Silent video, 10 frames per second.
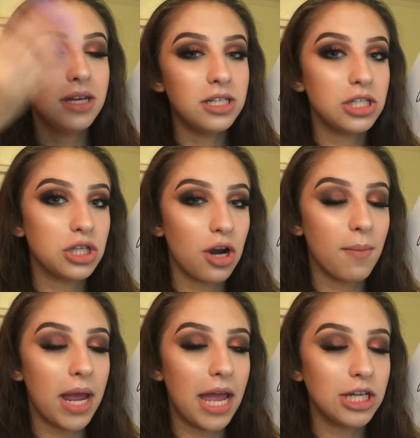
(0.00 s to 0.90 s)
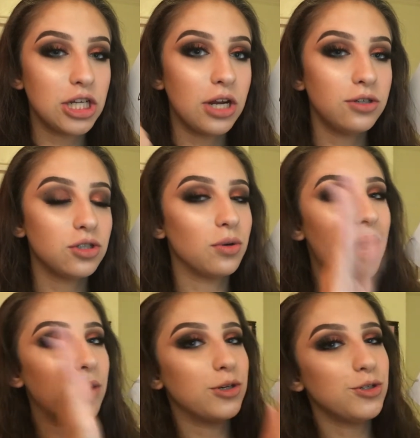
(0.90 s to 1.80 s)
to start my eyeshadow, so
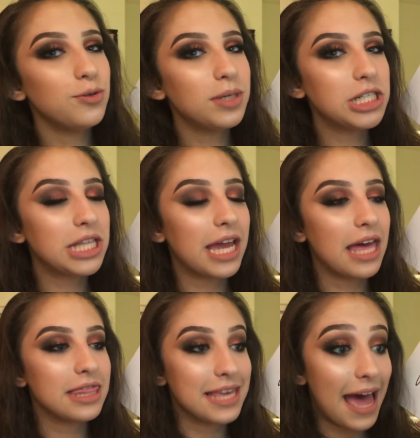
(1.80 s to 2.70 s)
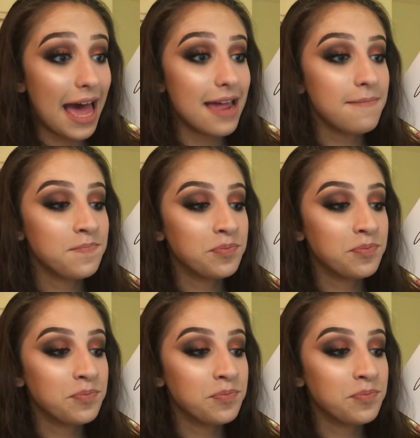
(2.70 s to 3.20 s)
I do wish they had that.